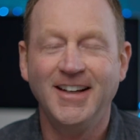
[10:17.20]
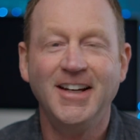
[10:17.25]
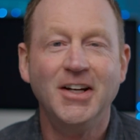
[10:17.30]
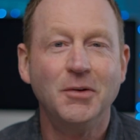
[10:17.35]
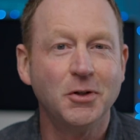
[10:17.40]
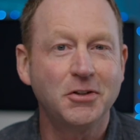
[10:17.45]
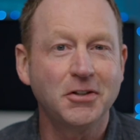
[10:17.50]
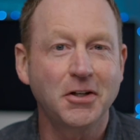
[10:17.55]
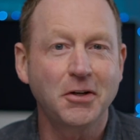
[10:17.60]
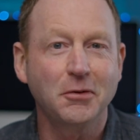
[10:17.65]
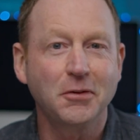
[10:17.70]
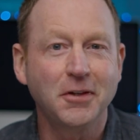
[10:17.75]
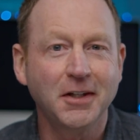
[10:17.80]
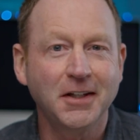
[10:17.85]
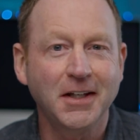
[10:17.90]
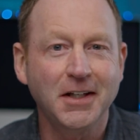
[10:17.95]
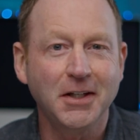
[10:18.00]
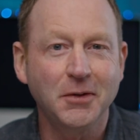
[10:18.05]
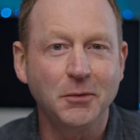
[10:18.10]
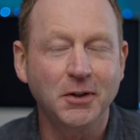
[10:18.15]
which I don't
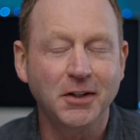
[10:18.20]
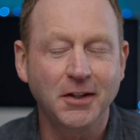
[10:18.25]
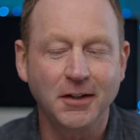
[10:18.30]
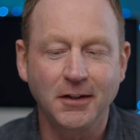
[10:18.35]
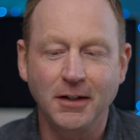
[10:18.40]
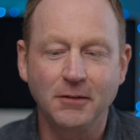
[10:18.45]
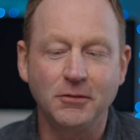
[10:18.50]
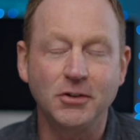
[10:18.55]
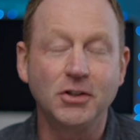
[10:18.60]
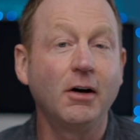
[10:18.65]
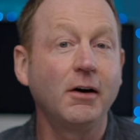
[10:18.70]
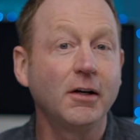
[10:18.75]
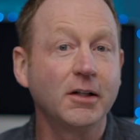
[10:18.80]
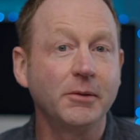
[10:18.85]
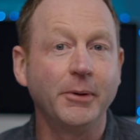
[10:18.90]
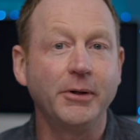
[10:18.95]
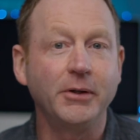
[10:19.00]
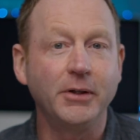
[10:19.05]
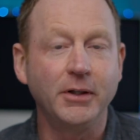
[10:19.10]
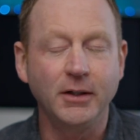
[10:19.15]
think anyone can even talk
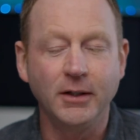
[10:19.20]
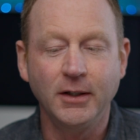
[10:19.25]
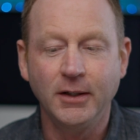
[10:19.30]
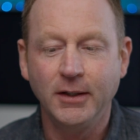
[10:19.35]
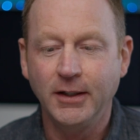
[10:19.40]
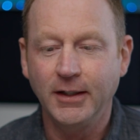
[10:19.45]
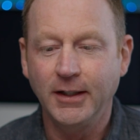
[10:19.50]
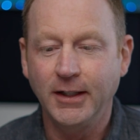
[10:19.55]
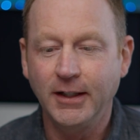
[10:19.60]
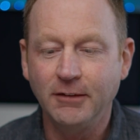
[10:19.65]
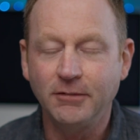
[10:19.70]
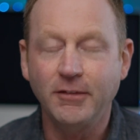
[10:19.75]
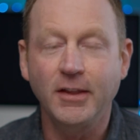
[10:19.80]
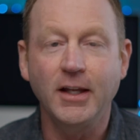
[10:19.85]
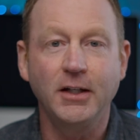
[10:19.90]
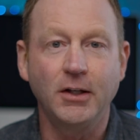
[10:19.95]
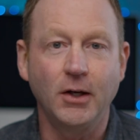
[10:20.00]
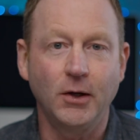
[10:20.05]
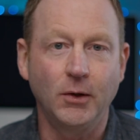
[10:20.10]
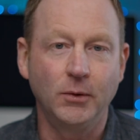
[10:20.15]
about it if
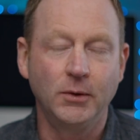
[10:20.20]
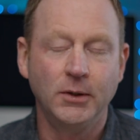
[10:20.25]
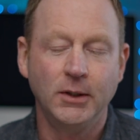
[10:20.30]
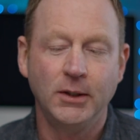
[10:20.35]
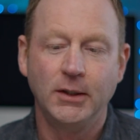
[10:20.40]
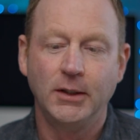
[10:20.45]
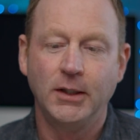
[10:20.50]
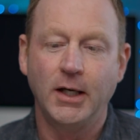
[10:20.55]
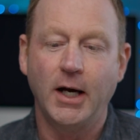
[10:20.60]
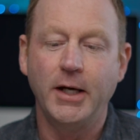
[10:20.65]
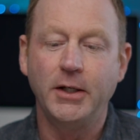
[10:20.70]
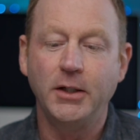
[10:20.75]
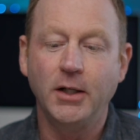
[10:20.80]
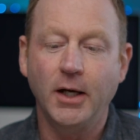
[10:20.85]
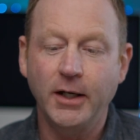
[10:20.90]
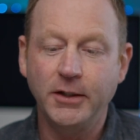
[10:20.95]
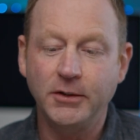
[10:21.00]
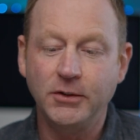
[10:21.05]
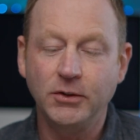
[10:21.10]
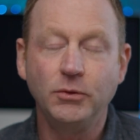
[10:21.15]
they know,
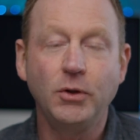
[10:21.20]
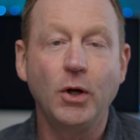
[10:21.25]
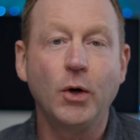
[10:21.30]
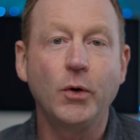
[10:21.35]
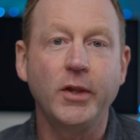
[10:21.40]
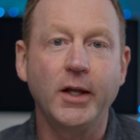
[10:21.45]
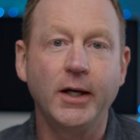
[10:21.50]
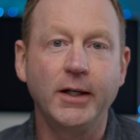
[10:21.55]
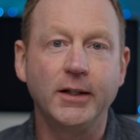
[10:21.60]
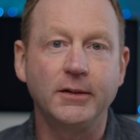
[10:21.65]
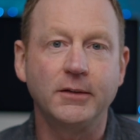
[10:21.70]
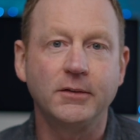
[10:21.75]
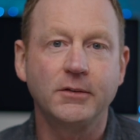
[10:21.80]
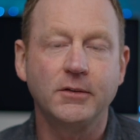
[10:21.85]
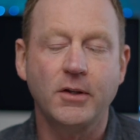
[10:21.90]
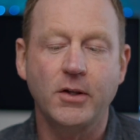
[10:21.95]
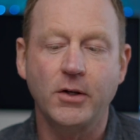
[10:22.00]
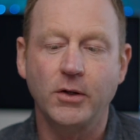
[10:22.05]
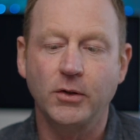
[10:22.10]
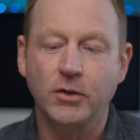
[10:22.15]
I do know that
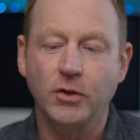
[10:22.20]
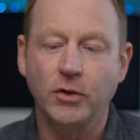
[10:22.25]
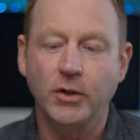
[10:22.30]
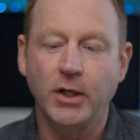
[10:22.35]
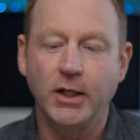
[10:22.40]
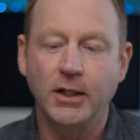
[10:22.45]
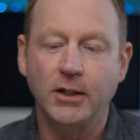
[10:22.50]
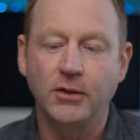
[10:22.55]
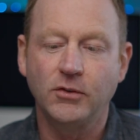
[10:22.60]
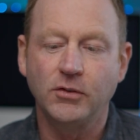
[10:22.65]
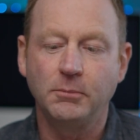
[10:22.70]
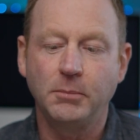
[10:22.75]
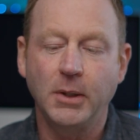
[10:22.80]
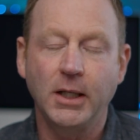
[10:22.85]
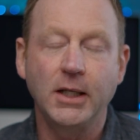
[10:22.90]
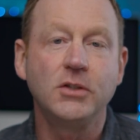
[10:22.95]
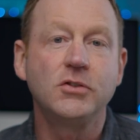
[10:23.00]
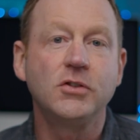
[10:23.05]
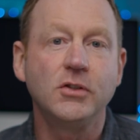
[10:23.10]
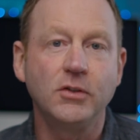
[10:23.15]
they're creating some
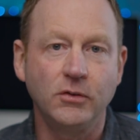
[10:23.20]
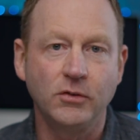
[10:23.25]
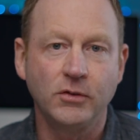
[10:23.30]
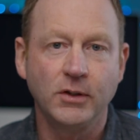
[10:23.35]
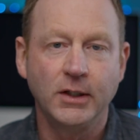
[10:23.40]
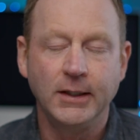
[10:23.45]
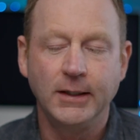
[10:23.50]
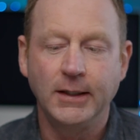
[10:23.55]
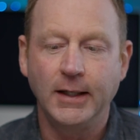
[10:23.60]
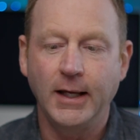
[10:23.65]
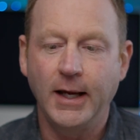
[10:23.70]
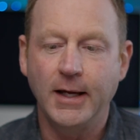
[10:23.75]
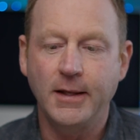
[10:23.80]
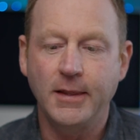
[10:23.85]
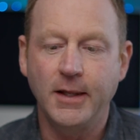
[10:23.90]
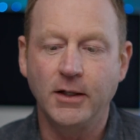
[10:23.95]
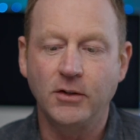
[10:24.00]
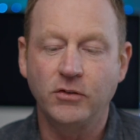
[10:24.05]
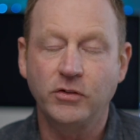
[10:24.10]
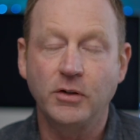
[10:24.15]
pages and
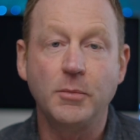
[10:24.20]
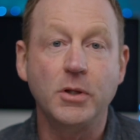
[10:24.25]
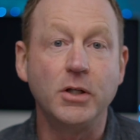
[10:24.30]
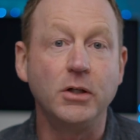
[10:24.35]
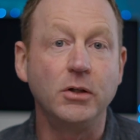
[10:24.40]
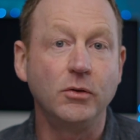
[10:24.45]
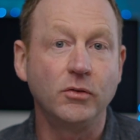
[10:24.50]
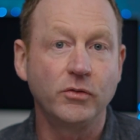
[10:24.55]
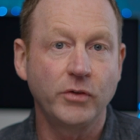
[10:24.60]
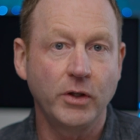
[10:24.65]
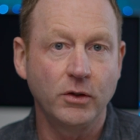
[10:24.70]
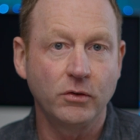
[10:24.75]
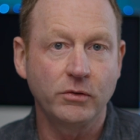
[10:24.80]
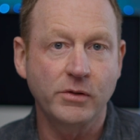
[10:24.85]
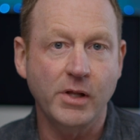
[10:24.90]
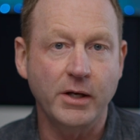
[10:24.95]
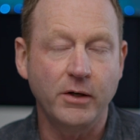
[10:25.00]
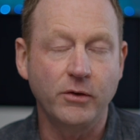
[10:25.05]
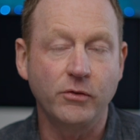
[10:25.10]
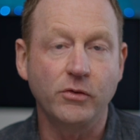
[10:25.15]
that some of the new sales
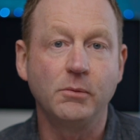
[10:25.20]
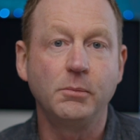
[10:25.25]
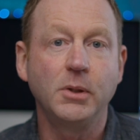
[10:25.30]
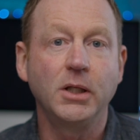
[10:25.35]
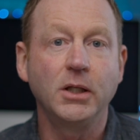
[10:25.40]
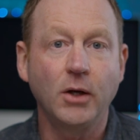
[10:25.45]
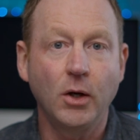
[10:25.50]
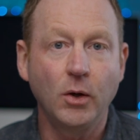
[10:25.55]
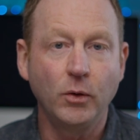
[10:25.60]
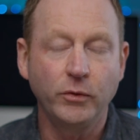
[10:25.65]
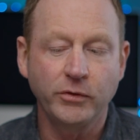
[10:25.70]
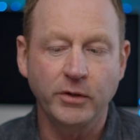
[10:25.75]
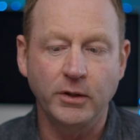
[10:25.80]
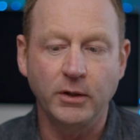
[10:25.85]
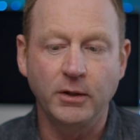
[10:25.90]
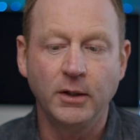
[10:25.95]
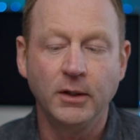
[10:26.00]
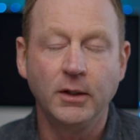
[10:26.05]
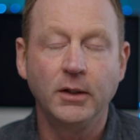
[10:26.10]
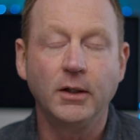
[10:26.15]
letters are being
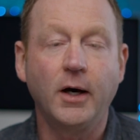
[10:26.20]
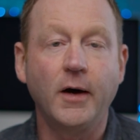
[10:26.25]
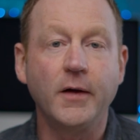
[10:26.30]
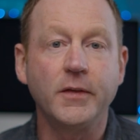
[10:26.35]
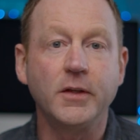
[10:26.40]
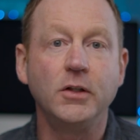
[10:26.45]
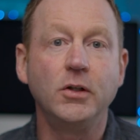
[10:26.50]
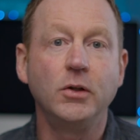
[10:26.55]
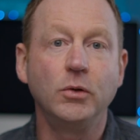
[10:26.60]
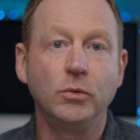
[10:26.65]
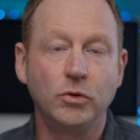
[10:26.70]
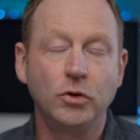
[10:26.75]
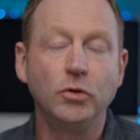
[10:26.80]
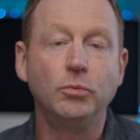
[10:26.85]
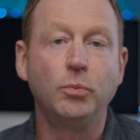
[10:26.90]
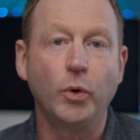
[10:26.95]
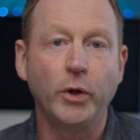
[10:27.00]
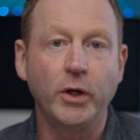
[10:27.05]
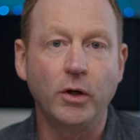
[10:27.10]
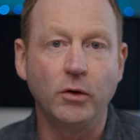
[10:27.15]
hosted on the new
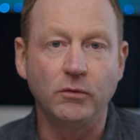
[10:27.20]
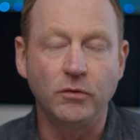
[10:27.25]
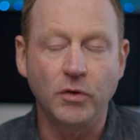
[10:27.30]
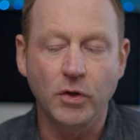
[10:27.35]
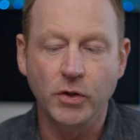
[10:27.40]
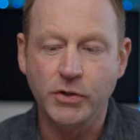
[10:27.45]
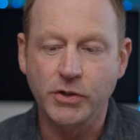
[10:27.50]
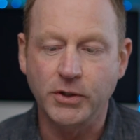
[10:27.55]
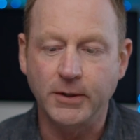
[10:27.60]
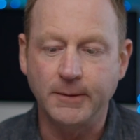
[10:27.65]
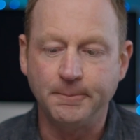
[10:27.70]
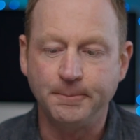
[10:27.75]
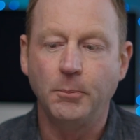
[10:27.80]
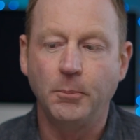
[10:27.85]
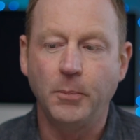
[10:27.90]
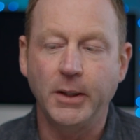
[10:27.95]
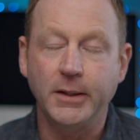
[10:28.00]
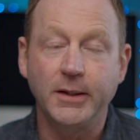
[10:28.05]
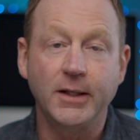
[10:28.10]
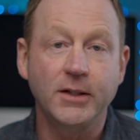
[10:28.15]
2.0 version,
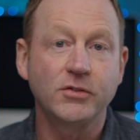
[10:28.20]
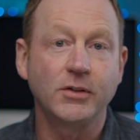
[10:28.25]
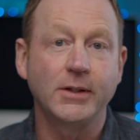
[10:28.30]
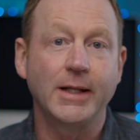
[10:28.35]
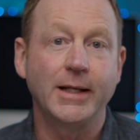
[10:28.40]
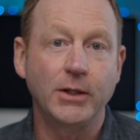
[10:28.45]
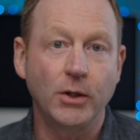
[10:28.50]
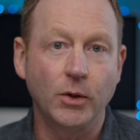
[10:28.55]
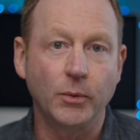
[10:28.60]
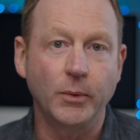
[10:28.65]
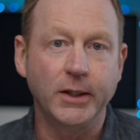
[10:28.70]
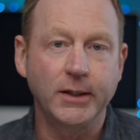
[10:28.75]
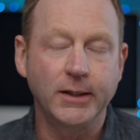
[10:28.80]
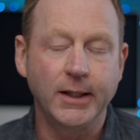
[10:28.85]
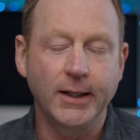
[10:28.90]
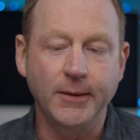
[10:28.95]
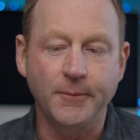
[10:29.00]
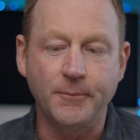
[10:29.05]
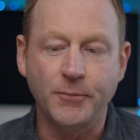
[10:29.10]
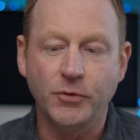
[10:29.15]
but that's all I know right now.